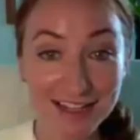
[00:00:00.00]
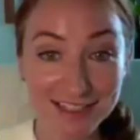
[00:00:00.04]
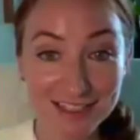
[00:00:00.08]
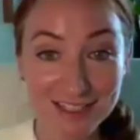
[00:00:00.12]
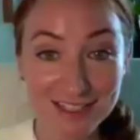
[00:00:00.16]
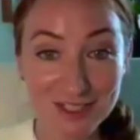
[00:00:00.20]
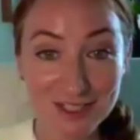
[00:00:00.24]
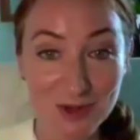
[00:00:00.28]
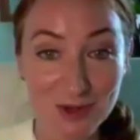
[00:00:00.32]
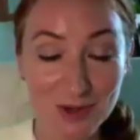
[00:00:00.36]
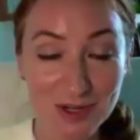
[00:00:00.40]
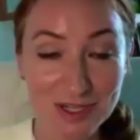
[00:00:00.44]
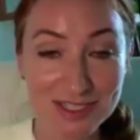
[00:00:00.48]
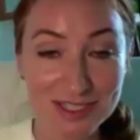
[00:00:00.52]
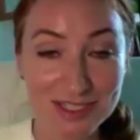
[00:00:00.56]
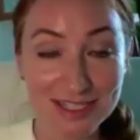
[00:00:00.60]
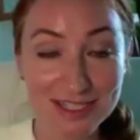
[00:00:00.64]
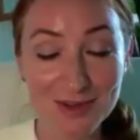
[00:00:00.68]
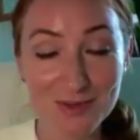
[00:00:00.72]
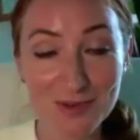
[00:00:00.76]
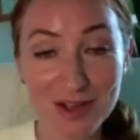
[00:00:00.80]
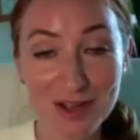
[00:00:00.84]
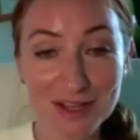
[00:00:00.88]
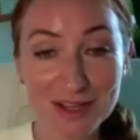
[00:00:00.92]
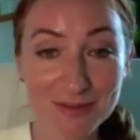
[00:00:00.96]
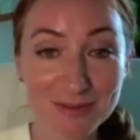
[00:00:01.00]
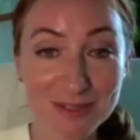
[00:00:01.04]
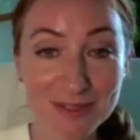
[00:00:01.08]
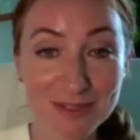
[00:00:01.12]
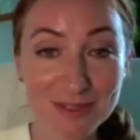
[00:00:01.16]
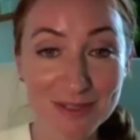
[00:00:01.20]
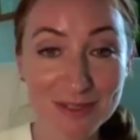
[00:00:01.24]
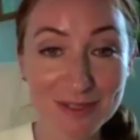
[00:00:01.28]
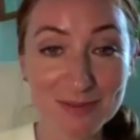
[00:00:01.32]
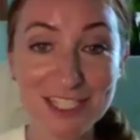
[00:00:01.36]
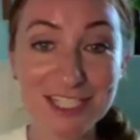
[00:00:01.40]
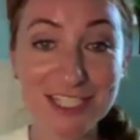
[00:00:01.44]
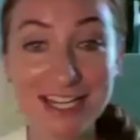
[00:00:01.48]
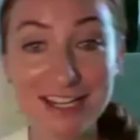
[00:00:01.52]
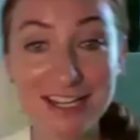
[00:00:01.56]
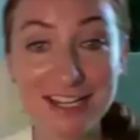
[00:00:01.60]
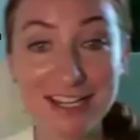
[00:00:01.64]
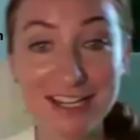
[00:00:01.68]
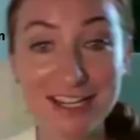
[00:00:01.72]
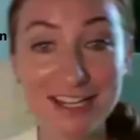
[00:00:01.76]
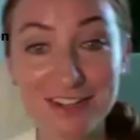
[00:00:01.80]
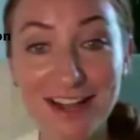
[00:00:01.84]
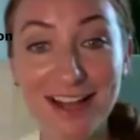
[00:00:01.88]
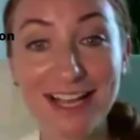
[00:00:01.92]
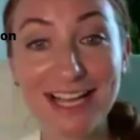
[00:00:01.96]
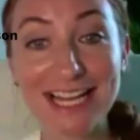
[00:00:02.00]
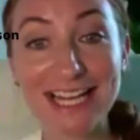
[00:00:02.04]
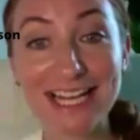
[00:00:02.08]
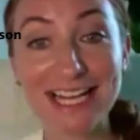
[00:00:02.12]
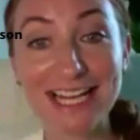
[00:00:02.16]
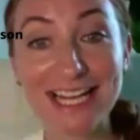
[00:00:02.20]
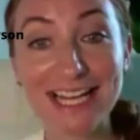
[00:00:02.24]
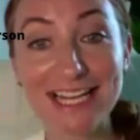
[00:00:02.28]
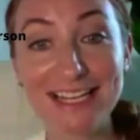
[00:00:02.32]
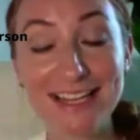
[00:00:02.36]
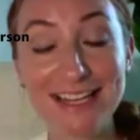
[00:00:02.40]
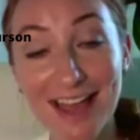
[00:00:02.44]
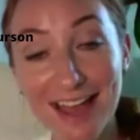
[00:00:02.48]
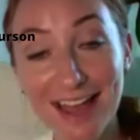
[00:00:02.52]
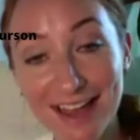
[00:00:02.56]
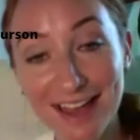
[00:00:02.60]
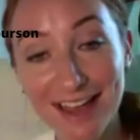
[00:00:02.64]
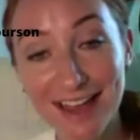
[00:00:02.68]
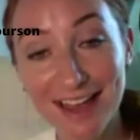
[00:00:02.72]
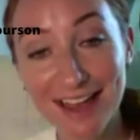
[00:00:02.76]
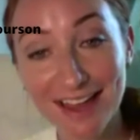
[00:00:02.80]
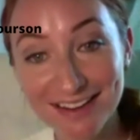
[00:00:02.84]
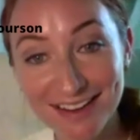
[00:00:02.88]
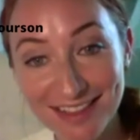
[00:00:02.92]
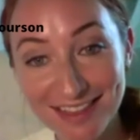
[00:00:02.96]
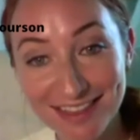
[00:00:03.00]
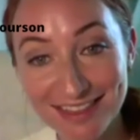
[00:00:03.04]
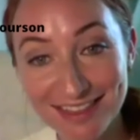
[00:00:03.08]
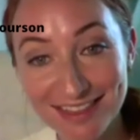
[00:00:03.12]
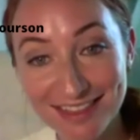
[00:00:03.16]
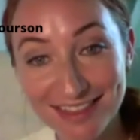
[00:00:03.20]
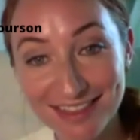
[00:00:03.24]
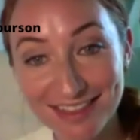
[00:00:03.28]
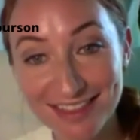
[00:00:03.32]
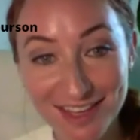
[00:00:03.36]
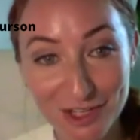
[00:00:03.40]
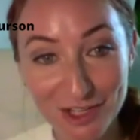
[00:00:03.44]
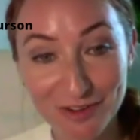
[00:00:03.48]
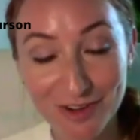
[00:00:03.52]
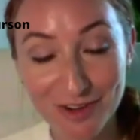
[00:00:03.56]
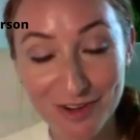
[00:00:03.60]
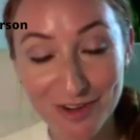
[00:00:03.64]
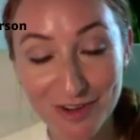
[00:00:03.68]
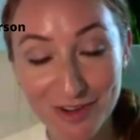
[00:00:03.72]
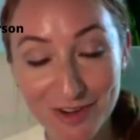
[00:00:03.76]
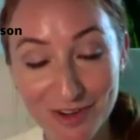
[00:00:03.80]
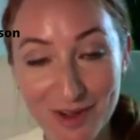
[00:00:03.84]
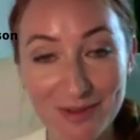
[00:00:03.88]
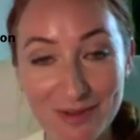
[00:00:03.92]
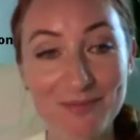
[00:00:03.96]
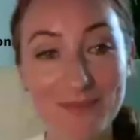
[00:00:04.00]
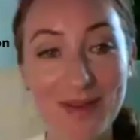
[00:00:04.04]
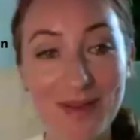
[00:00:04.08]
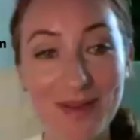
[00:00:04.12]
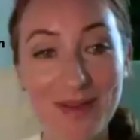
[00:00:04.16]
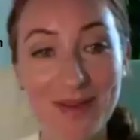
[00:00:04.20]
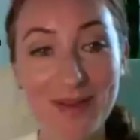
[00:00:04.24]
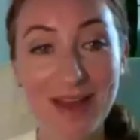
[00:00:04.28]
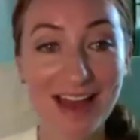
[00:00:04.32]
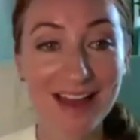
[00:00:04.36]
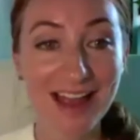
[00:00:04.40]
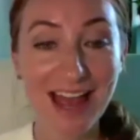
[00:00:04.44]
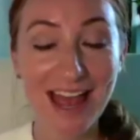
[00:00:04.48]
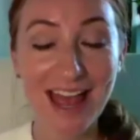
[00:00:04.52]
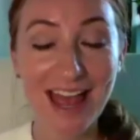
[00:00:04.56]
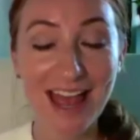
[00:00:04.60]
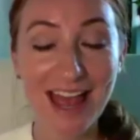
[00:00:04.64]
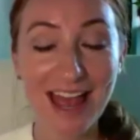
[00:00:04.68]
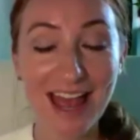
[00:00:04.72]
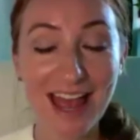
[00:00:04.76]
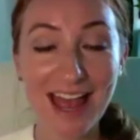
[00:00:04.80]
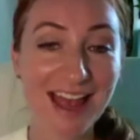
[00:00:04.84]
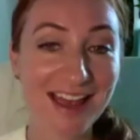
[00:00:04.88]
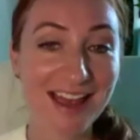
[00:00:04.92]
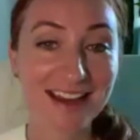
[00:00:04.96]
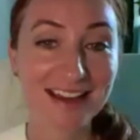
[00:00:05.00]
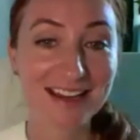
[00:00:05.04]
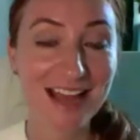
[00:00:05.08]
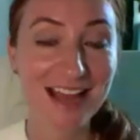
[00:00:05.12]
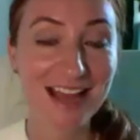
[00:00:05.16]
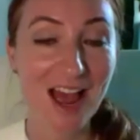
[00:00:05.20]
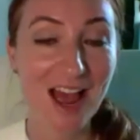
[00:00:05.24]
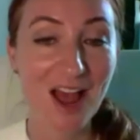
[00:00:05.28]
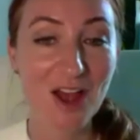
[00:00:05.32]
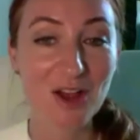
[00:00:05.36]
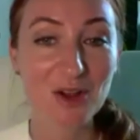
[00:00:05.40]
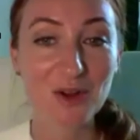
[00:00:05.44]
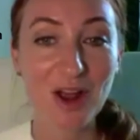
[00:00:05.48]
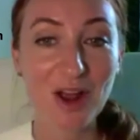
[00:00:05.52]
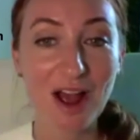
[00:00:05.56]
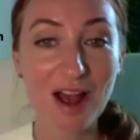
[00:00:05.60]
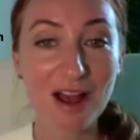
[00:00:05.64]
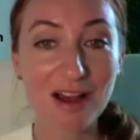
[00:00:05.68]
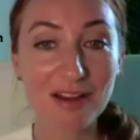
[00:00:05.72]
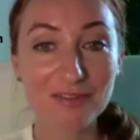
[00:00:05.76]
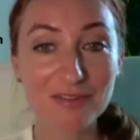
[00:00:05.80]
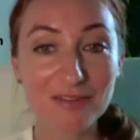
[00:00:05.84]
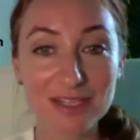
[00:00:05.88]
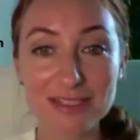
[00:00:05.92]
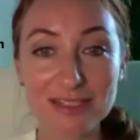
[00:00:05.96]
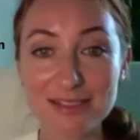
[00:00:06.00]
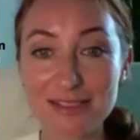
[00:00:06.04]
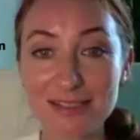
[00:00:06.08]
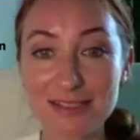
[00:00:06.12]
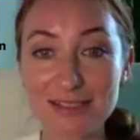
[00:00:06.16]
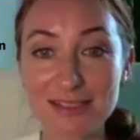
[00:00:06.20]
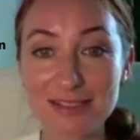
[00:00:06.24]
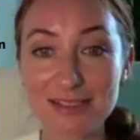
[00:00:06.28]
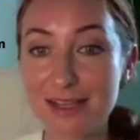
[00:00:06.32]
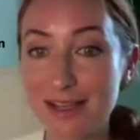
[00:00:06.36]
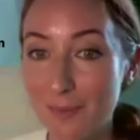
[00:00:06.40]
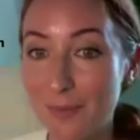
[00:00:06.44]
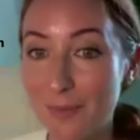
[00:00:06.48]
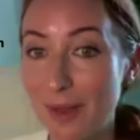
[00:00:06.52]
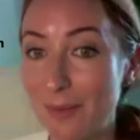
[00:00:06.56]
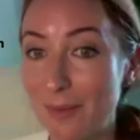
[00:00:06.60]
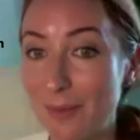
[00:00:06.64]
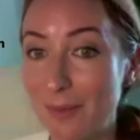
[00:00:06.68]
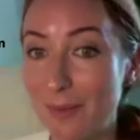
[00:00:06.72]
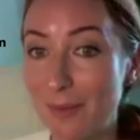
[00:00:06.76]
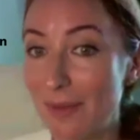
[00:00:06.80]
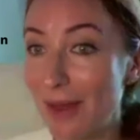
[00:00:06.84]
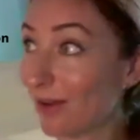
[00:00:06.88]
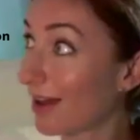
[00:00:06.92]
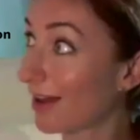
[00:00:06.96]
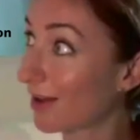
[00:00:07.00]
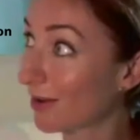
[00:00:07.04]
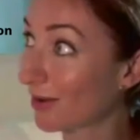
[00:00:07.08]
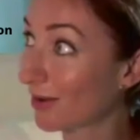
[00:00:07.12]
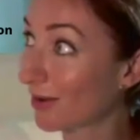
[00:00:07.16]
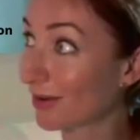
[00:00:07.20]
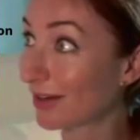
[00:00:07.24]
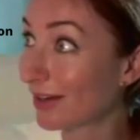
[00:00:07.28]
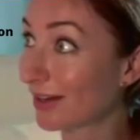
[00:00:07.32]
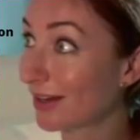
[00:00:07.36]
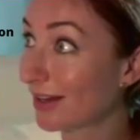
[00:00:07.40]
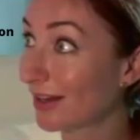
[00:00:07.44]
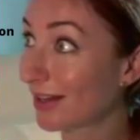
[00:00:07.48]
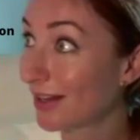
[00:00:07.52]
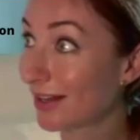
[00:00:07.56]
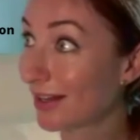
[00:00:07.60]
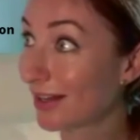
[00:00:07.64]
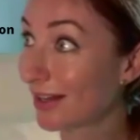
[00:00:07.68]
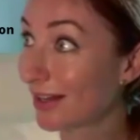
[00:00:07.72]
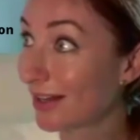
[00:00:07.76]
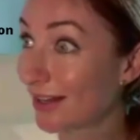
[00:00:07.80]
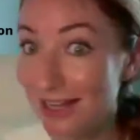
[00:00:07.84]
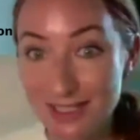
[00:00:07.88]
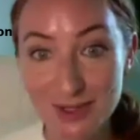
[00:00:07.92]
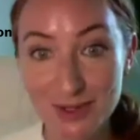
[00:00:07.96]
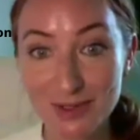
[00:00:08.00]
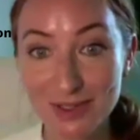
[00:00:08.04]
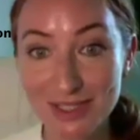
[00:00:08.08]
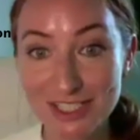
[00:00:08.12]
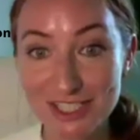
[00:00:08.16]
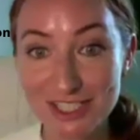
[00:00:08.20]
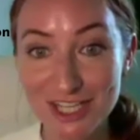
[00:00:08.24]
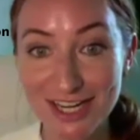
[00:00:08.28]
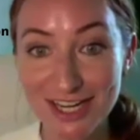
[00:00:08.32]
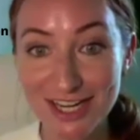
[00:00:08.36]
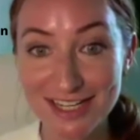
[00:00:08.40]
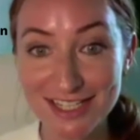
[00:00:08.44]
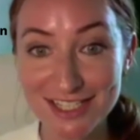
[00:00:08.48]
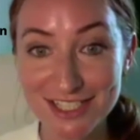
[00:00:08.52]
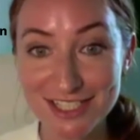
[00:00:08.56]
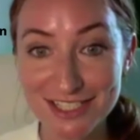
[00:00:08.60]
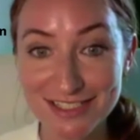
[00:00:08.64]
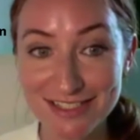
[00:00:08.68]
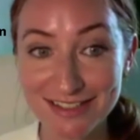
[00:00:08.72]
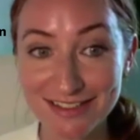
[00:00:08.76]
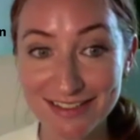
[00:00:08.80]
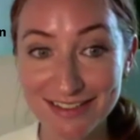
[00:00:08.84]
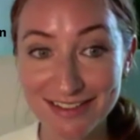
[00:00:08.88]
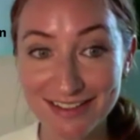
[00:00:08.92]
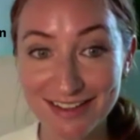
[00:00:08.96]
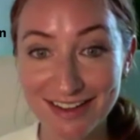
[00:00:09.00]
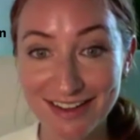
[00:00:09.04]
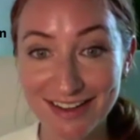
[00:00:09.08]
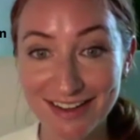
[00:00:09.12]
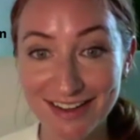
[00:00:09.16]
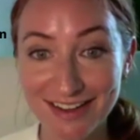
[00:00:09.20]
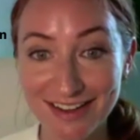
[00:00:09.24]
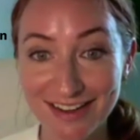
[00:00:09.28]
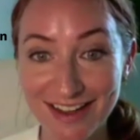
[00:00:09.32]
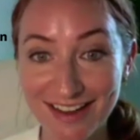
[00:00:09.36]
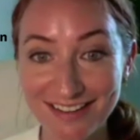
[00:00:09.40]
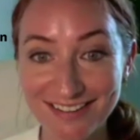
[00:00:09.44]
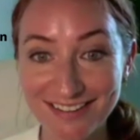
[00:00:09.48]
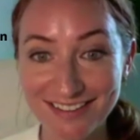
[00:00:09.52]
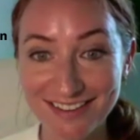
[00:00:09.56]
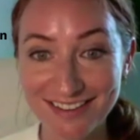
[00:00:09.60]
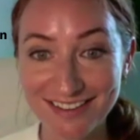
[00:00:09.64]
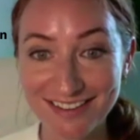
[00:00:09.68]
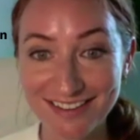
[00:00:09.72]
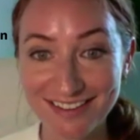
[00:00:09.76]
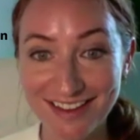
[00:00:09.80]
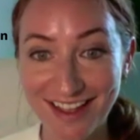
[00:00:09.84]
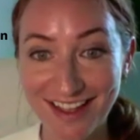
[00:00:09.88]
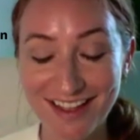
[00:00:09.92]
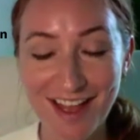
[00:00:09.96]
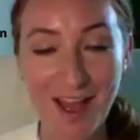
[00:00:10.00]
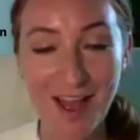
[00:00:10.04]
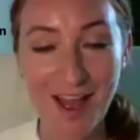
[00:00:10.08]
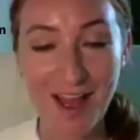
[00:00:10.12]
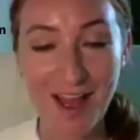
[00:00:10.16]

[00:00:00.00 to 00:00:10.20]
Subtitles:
Alex.Courson. Welcome to my channel again. Thank you for coming back. And obviously my background has totally changed again, yay.